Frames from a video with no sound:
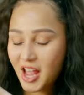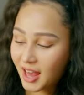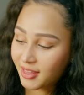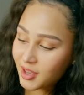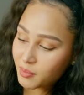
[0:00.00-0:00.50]

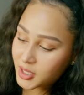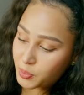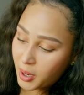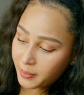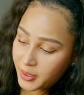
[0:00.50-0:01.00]
I think it means
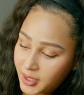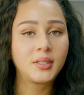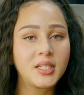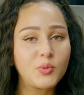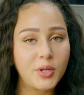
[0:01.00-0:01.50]
pumpkin.
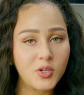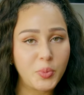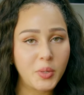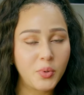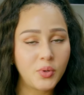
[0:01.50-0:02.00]
Swedish
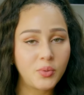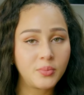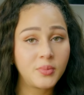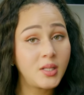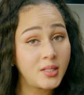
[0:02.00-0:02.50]
people,
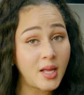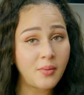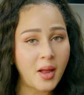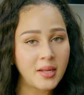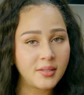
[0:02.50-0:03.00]
is that
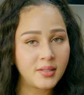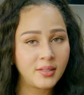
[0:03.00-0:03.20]
right?